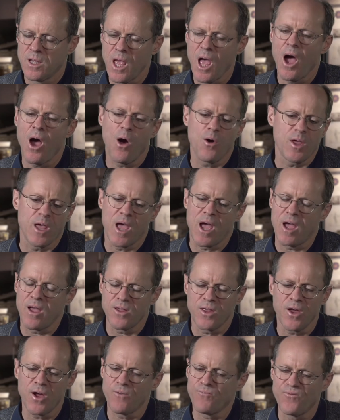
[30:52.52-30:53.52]
Yeah, oh, yeah,
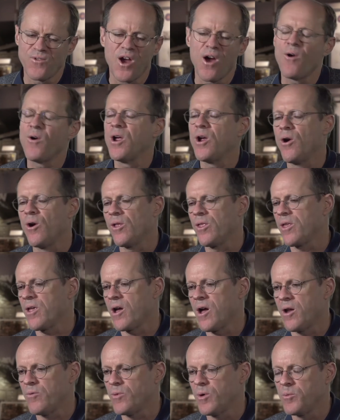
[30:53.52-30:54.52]
yeah. Very early
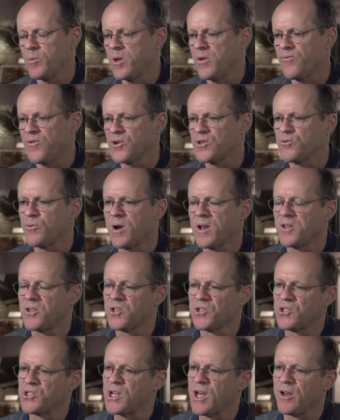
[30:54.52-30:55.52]
on, when we first went
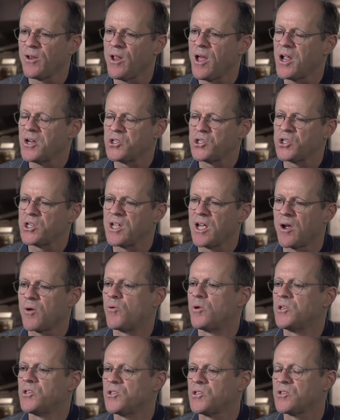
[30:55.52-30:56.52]
into Sun, Logitech
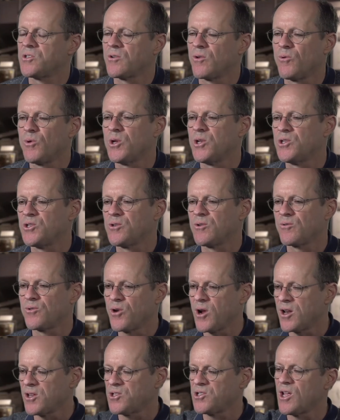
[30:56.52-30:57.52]
was
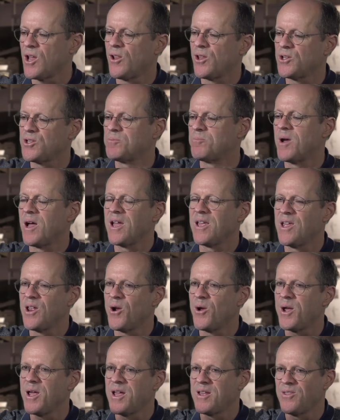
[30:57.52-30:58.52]
trying to sell its, you
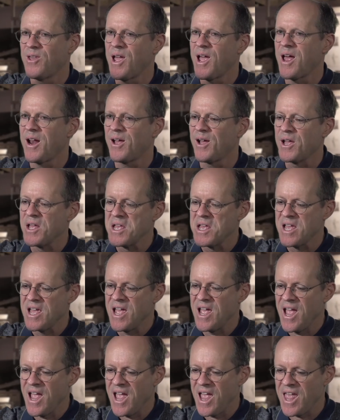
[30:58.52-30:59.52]
know, they had a
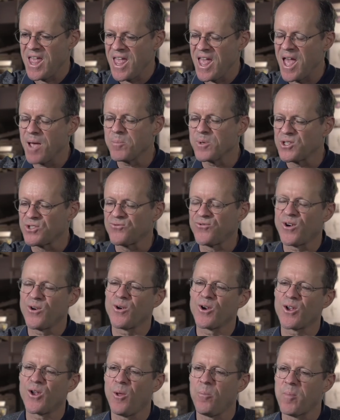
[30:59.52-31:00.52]

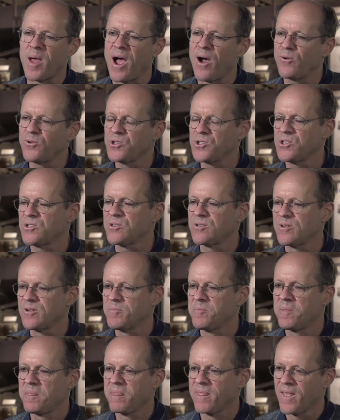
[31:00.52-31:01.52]
hemispherical mouse
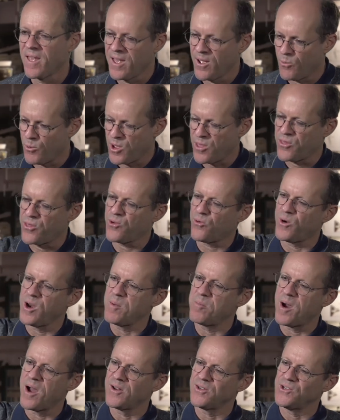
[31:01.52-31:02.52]
with 3
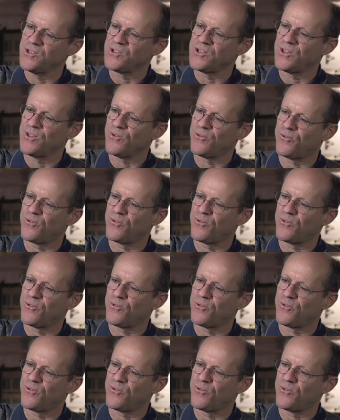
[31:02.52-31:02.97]
buttons in the